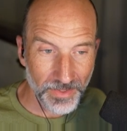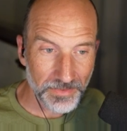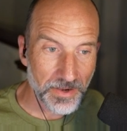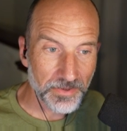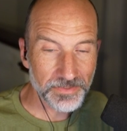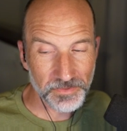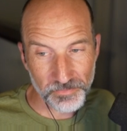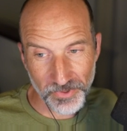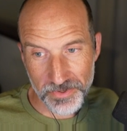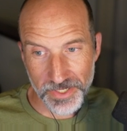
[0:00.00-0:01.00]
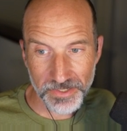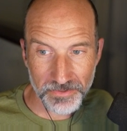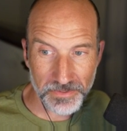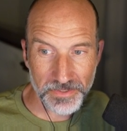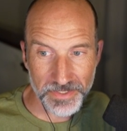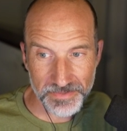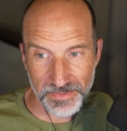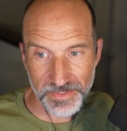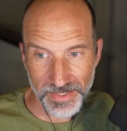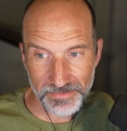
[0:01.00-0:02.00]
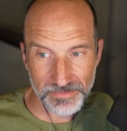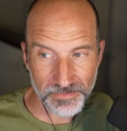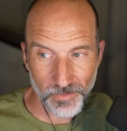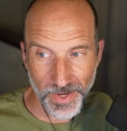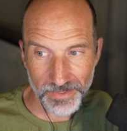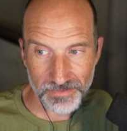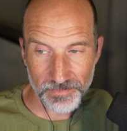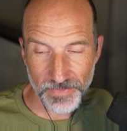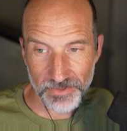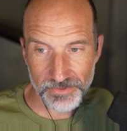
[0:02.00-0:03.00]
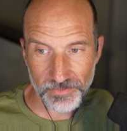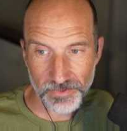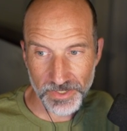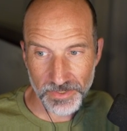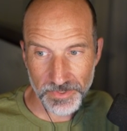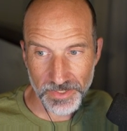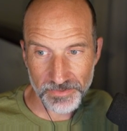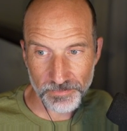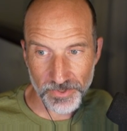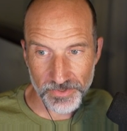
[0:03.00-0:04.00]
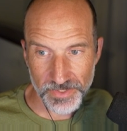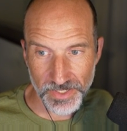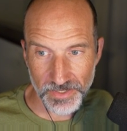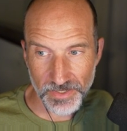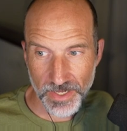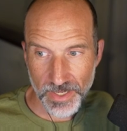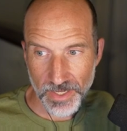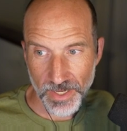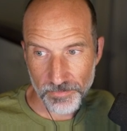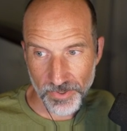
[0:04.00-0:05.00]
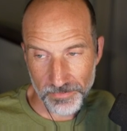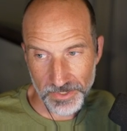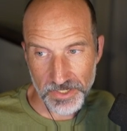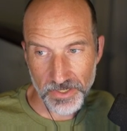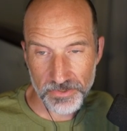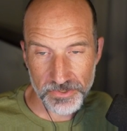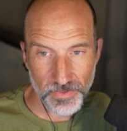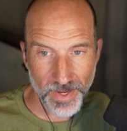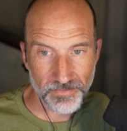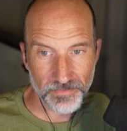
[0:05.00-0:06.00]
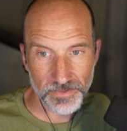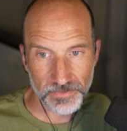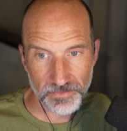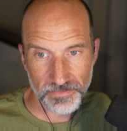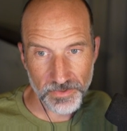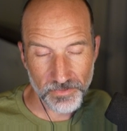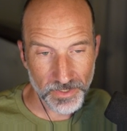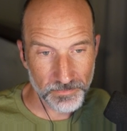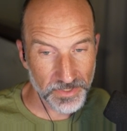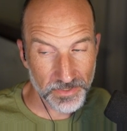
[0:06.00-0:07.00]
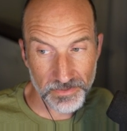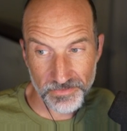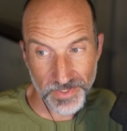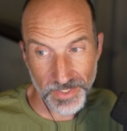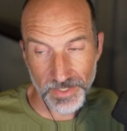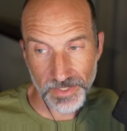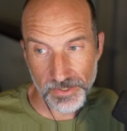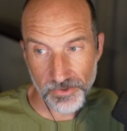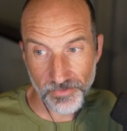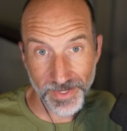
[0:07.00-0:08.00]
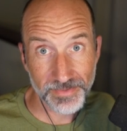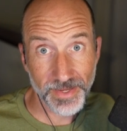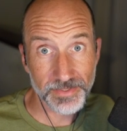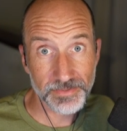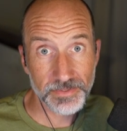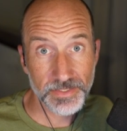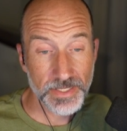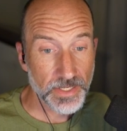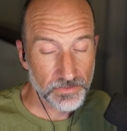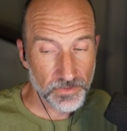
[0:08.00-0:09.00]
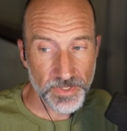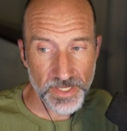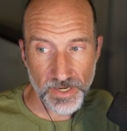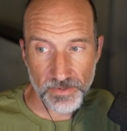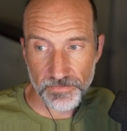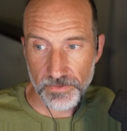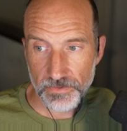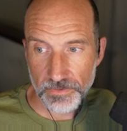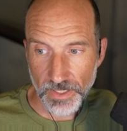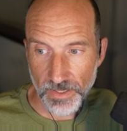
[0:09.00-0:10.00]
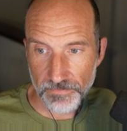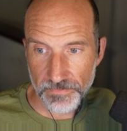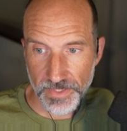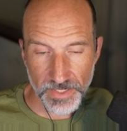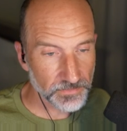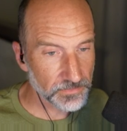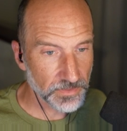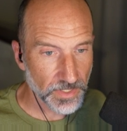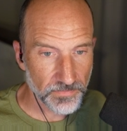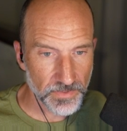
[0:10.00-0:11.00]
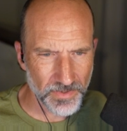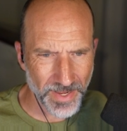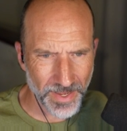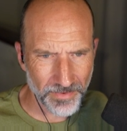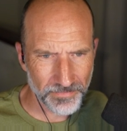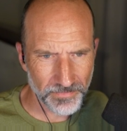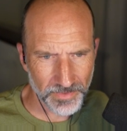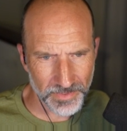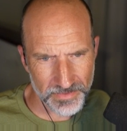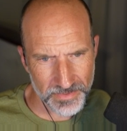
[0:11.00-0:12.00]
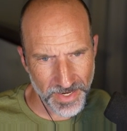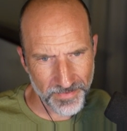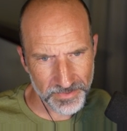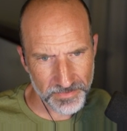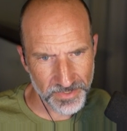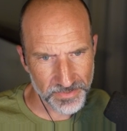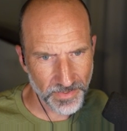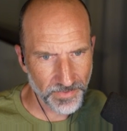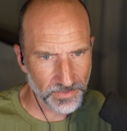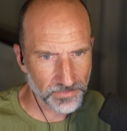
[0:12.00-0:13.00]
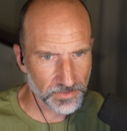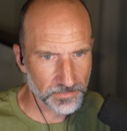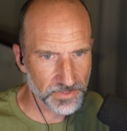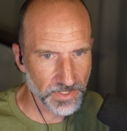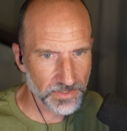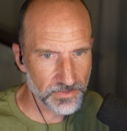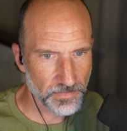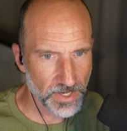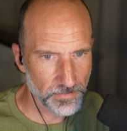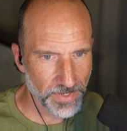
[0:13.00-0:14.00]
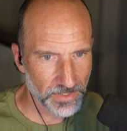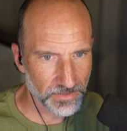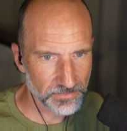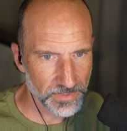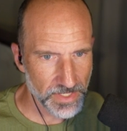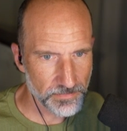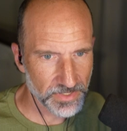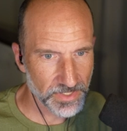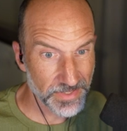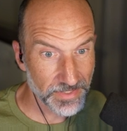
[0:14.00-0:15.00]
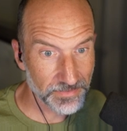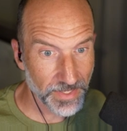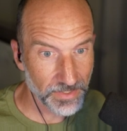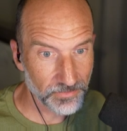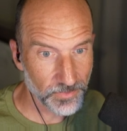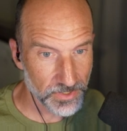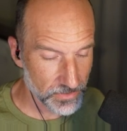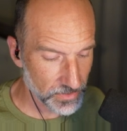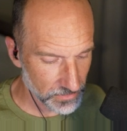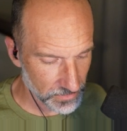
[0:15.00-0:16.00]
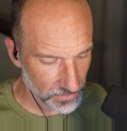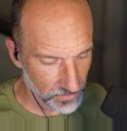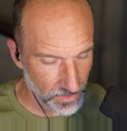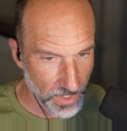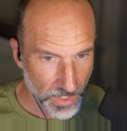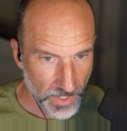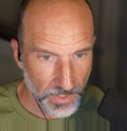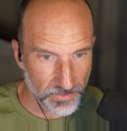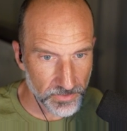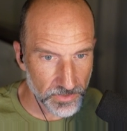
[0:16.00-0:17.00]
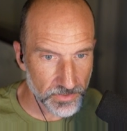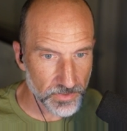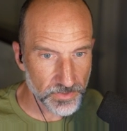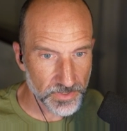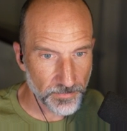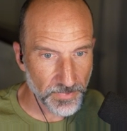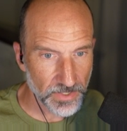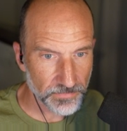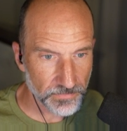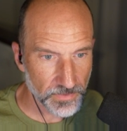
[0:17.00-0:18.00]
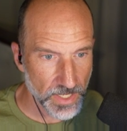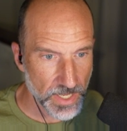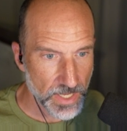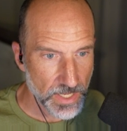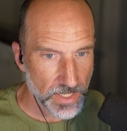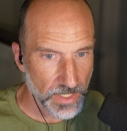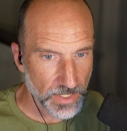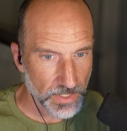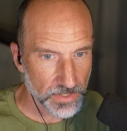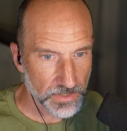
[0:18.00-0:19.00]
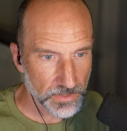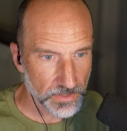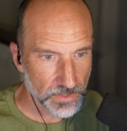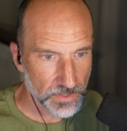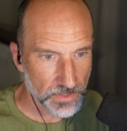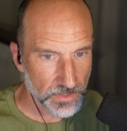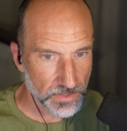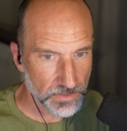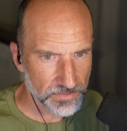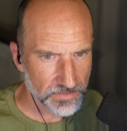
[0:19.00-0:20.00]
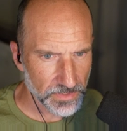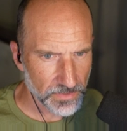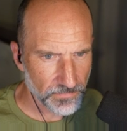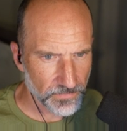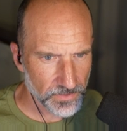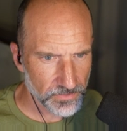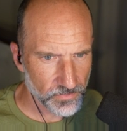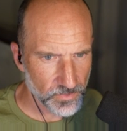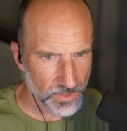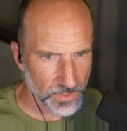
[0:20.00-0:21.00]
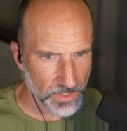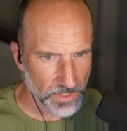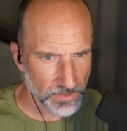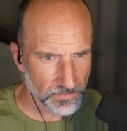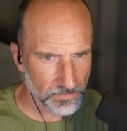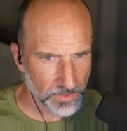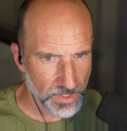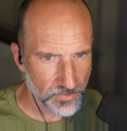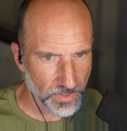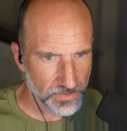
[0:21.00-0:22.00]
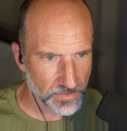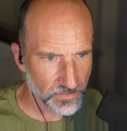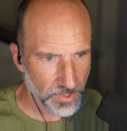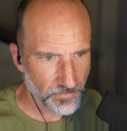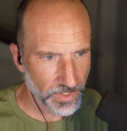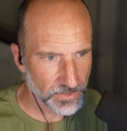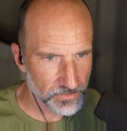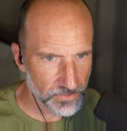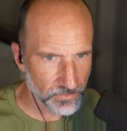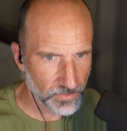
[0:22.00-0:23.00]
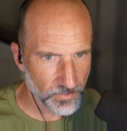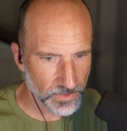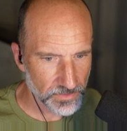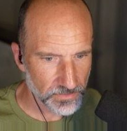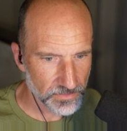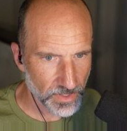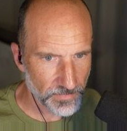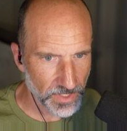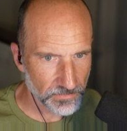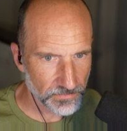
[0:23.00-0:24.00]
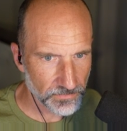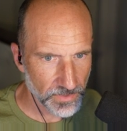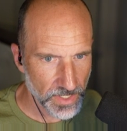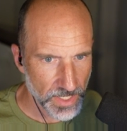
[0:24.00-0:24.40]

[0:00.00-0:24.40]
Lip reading: Now, is it broken, or is it that's the way it's supposed to work? I mean, this person probably knows you have a filter view on, but they're seeing incorrect data. So be careful of this. If you have, this is kind of a specific circumstance, you may or may not see it, but in this case, what you could do is just do sum if. And let's see, the first one is the criteria range. So we want to sum if.